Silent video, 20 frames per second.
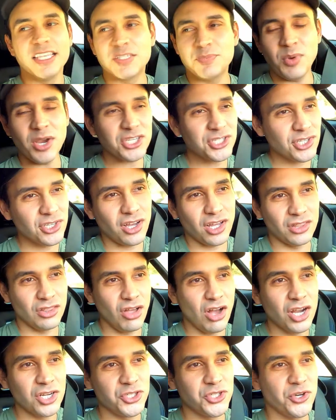especially
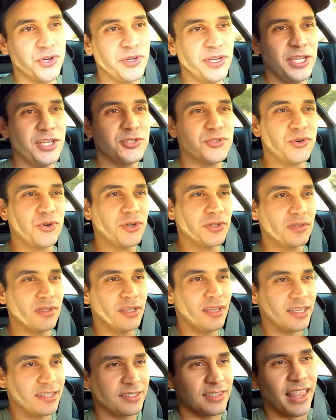on long journeys, or
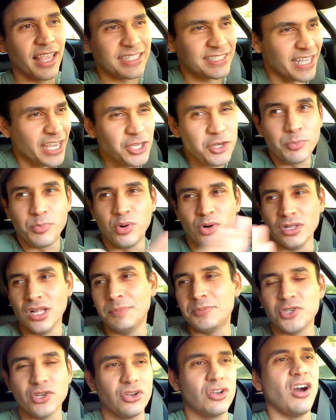like say you
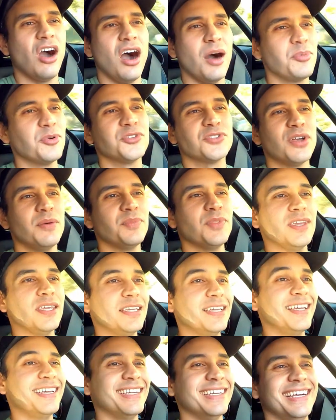pull up to a cop or
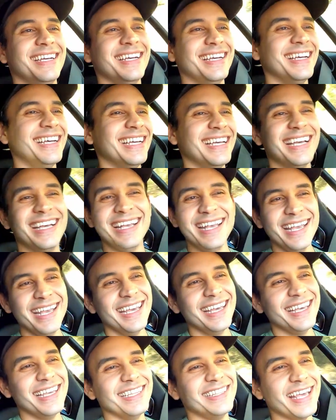something.
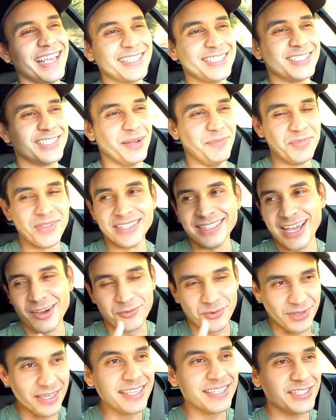That's something
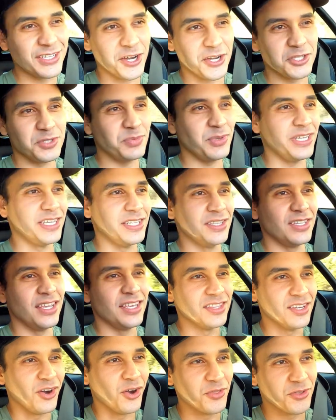that really scares me
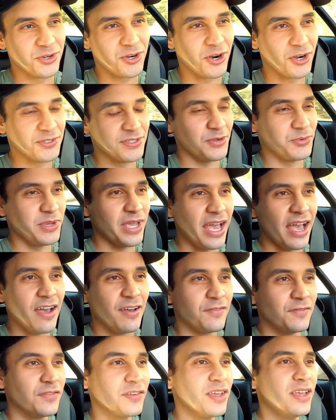in the other cars that we
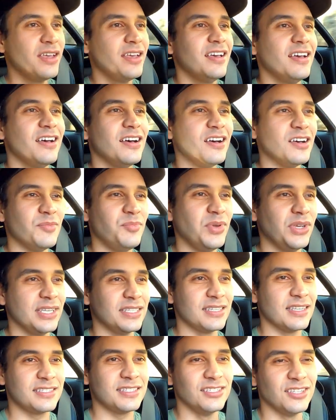have,
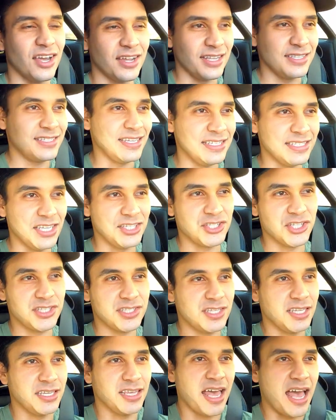because it's not as easy
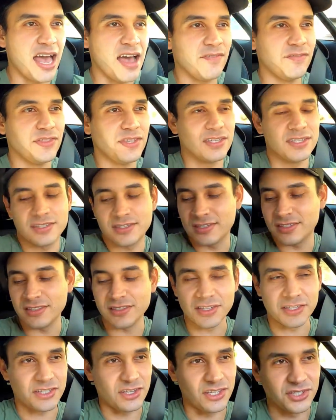just to have this
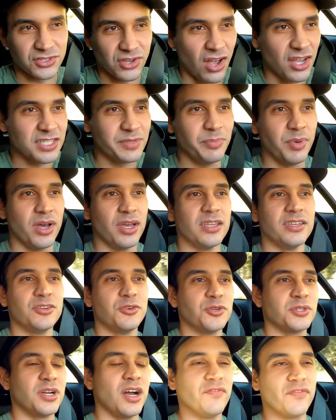exhaust
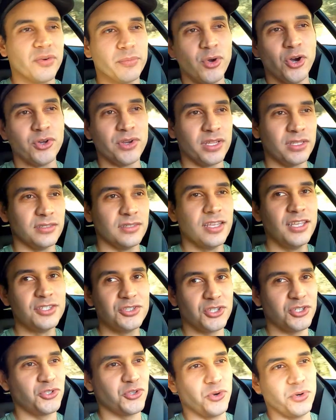button or comfort mode
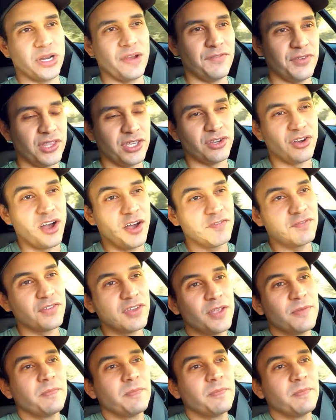and just turn everything off.